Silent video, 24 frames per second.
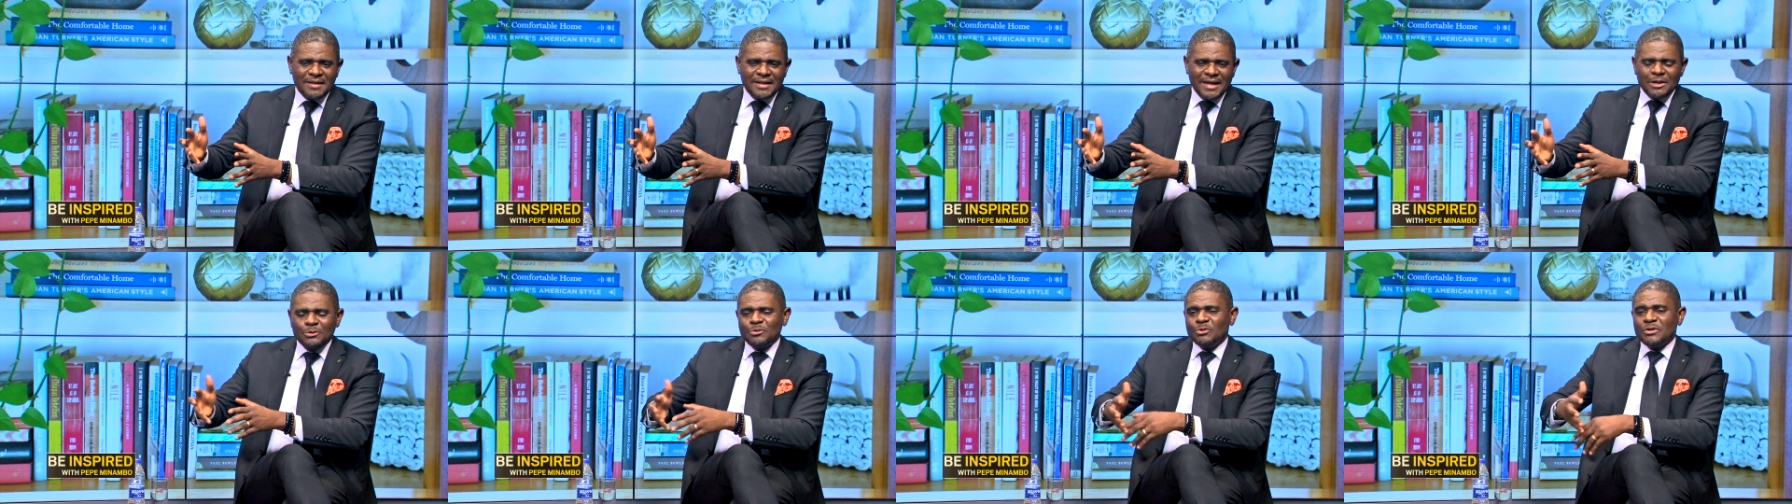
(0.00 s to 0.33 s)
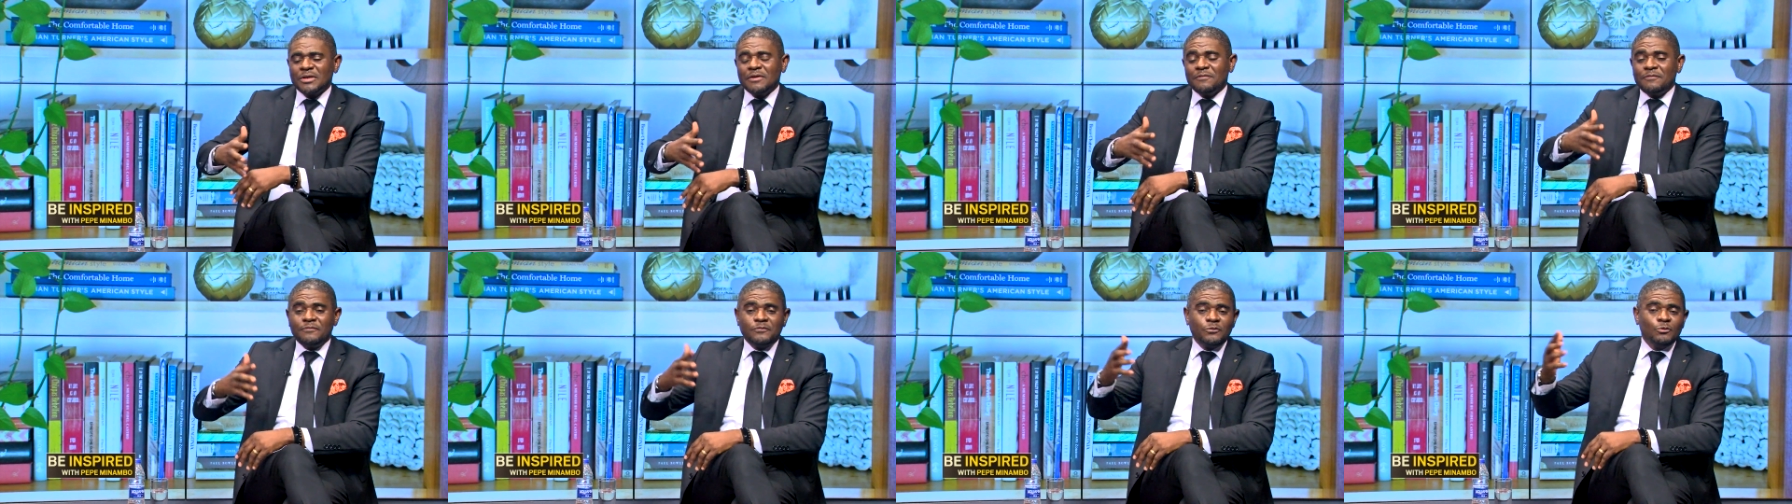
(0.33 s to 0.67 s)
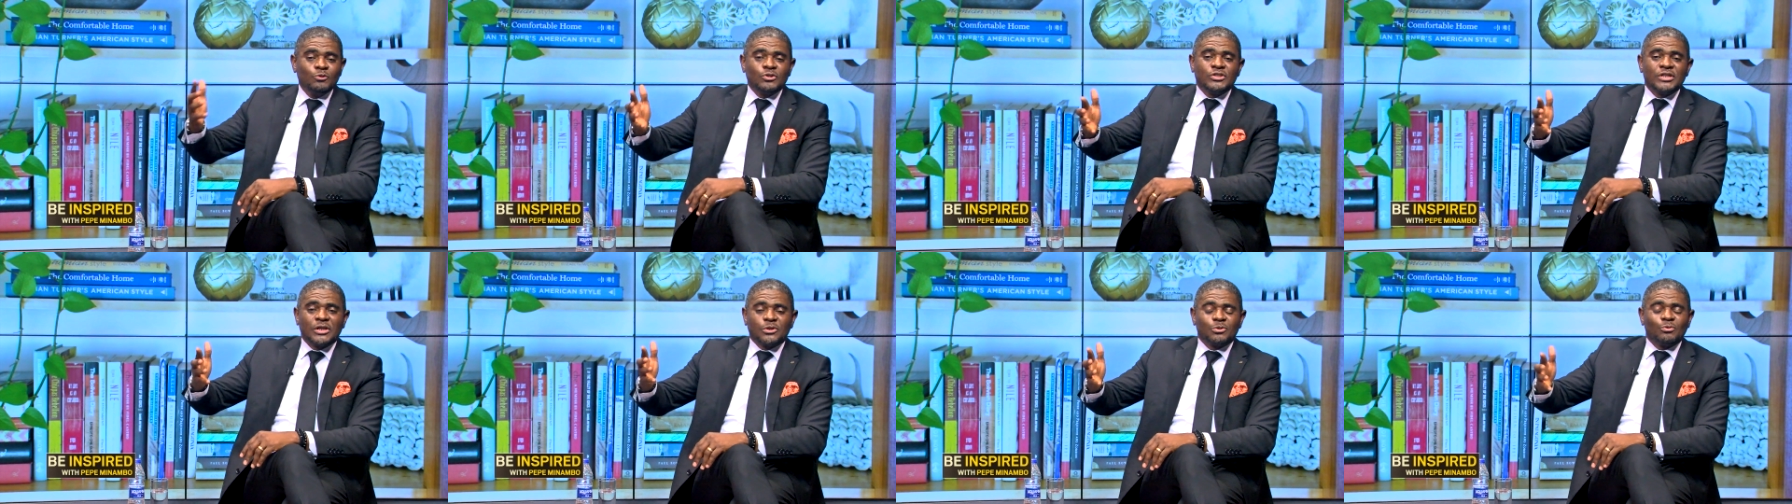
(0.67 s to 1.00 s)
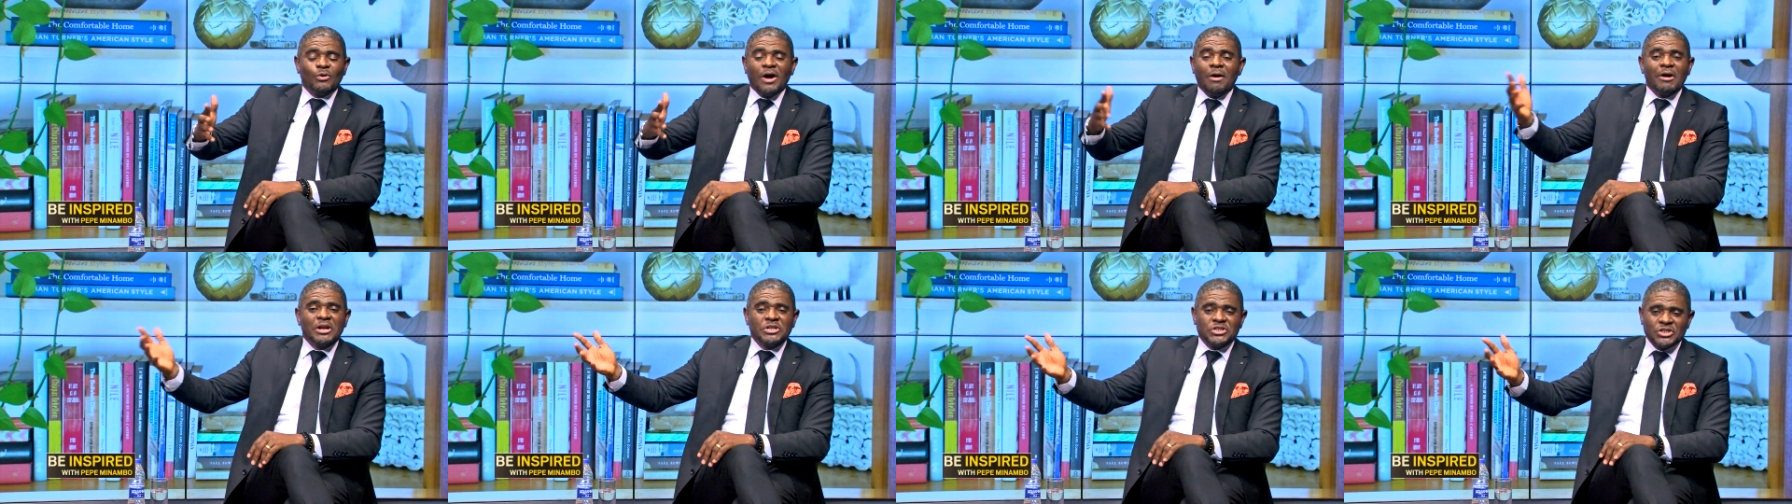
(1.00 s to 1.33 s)
and to give future
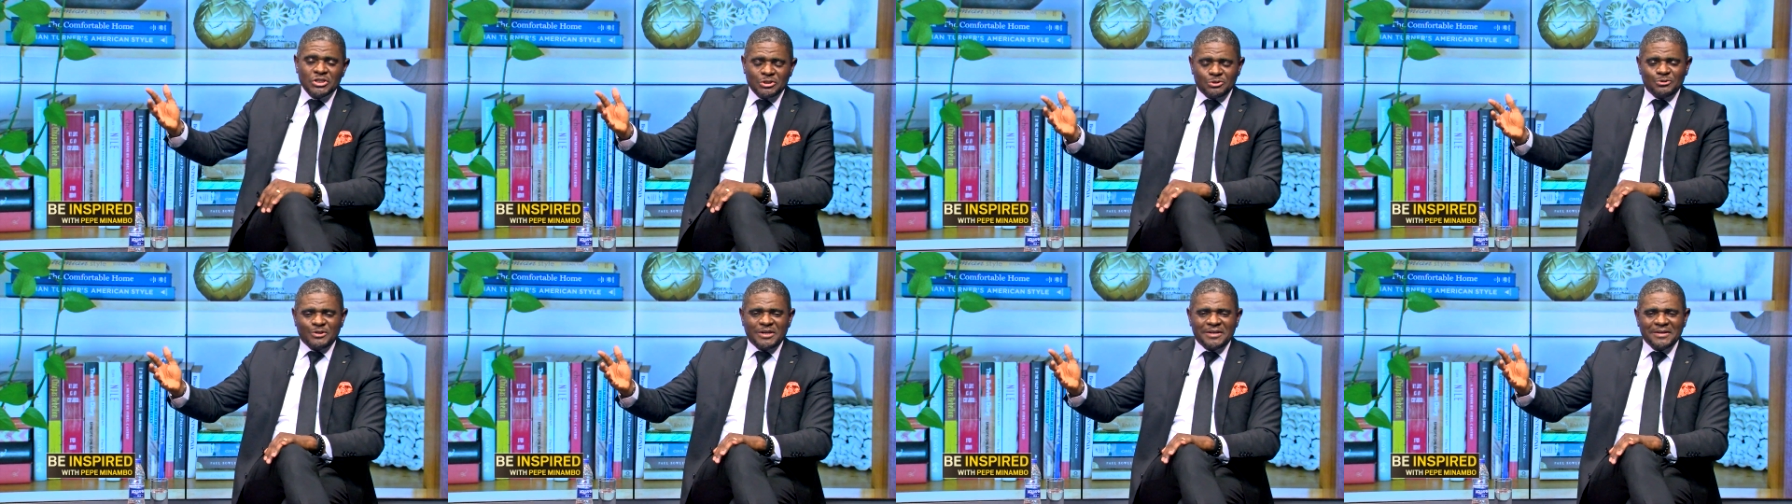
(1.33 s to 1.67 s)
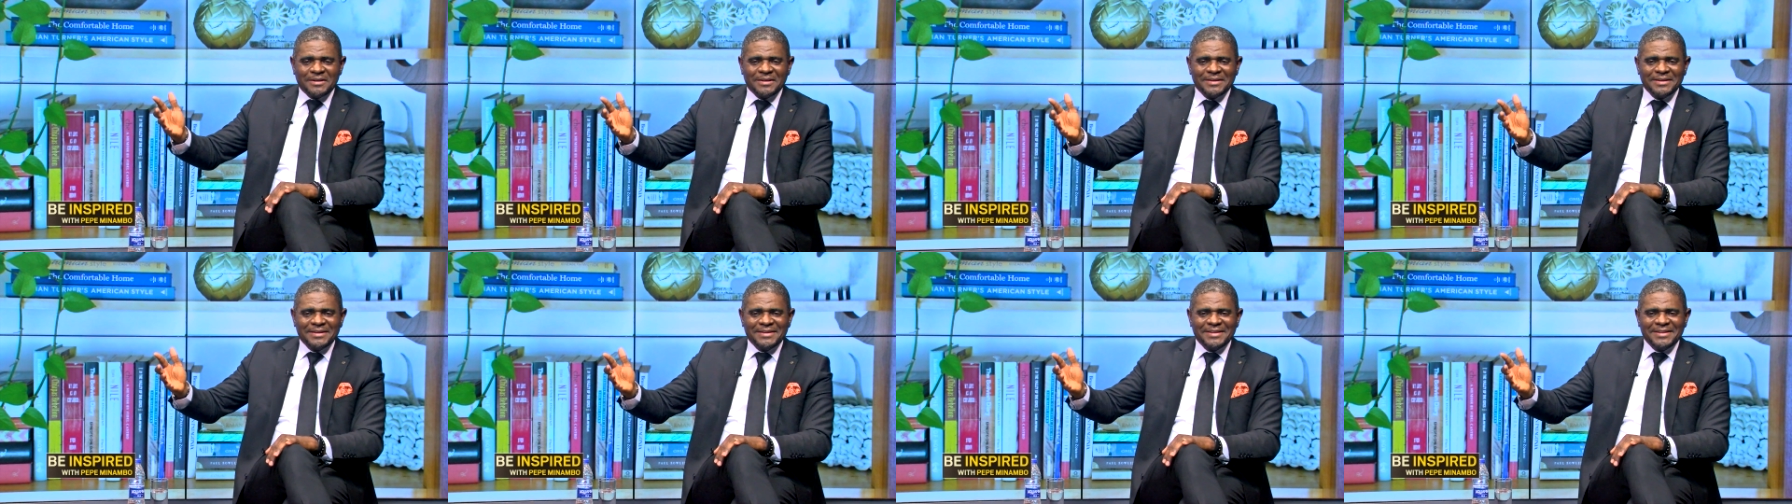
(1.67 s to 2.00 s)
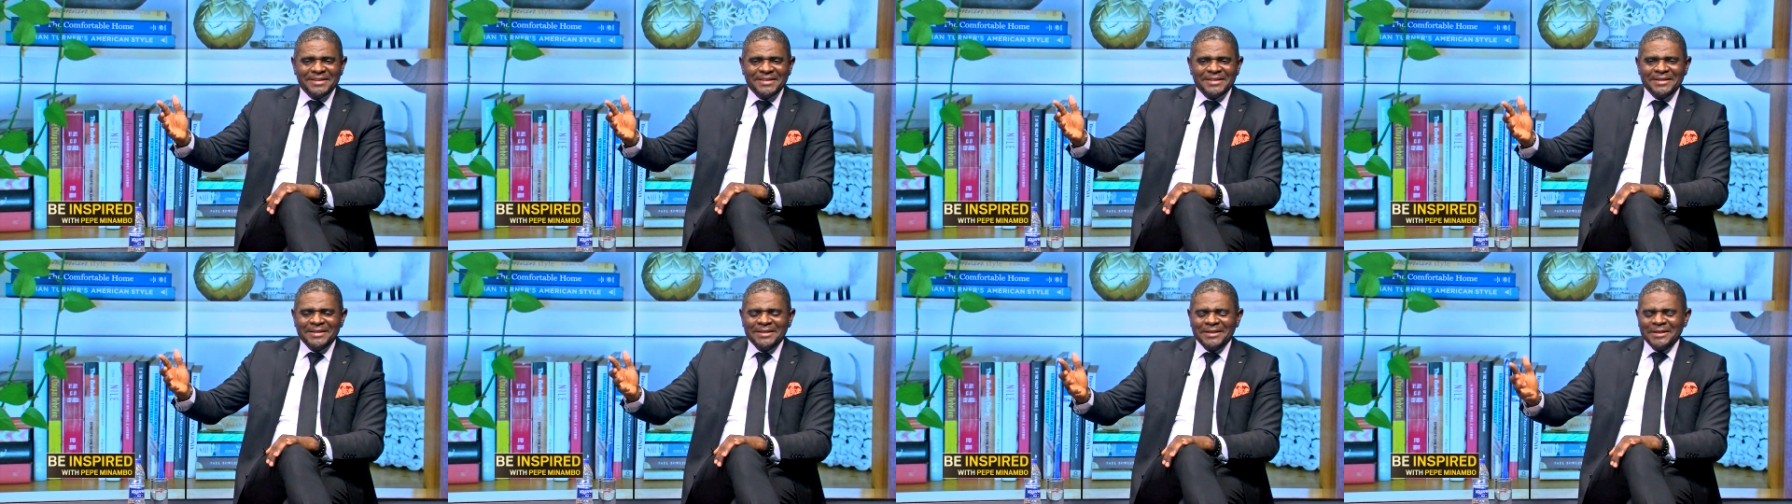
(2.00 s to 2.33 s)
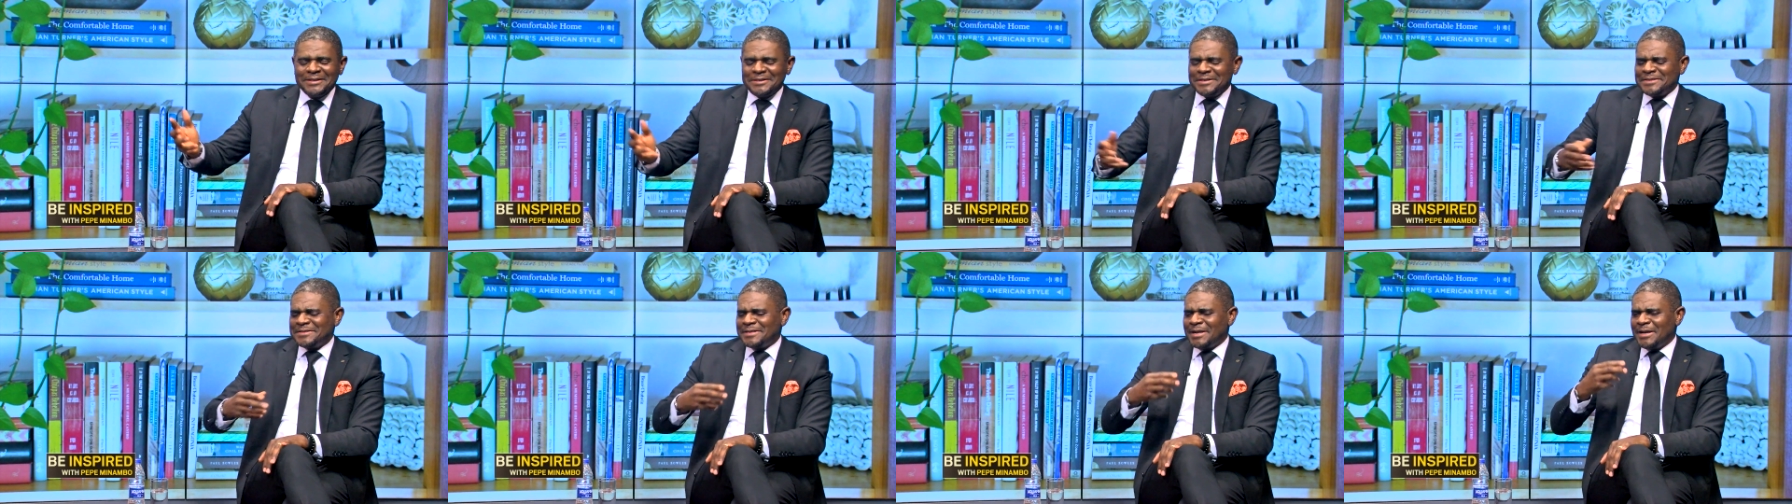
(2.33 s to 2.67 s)
to our children.
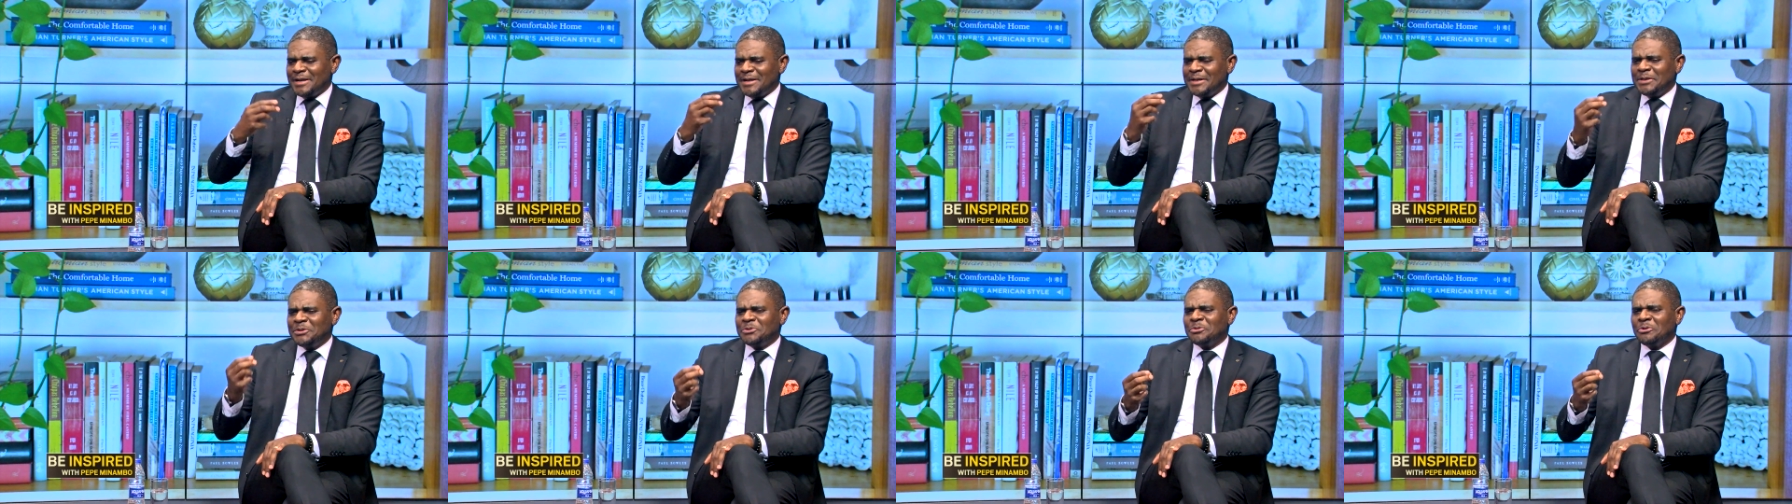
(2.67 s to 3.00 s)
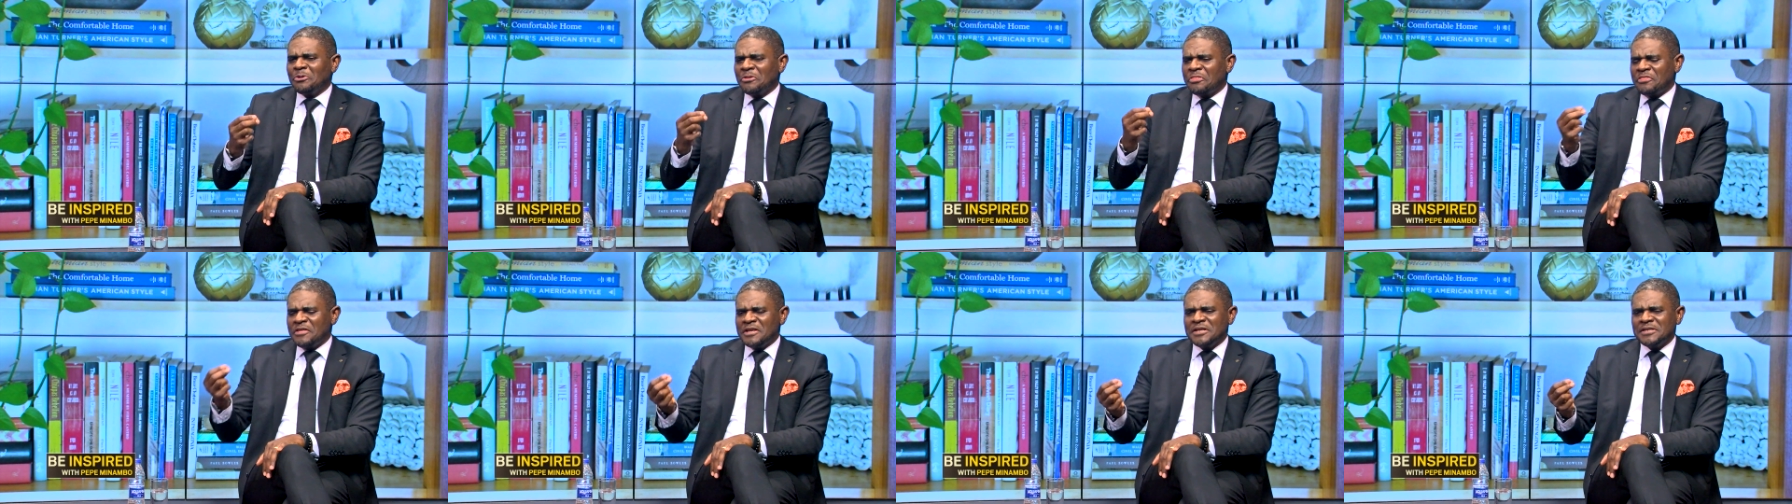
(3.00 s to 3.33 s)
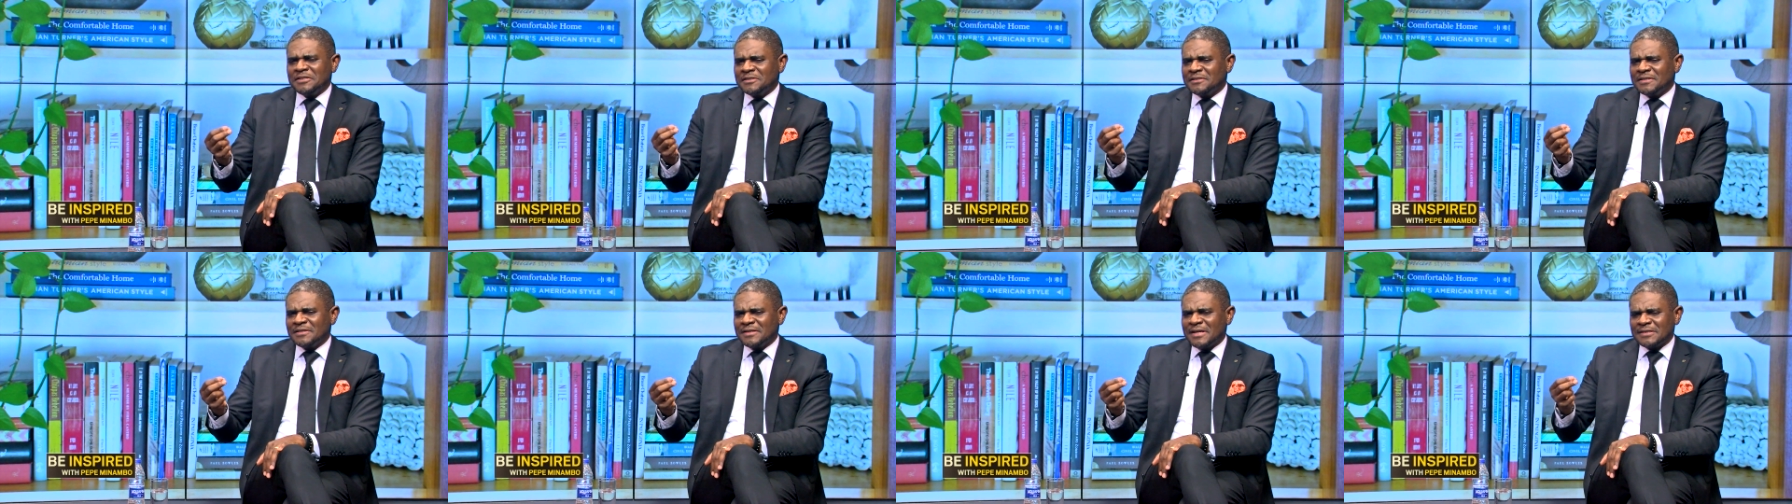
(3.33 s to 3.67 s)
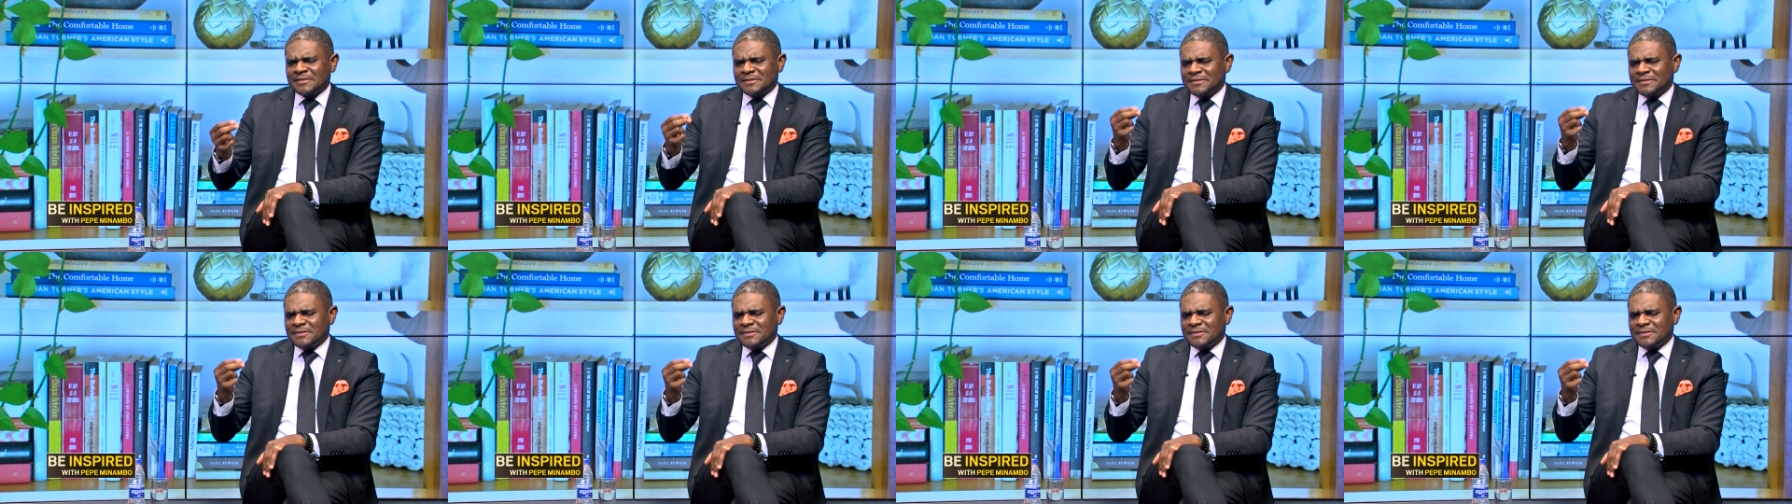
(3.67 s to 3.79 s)
It is the little things that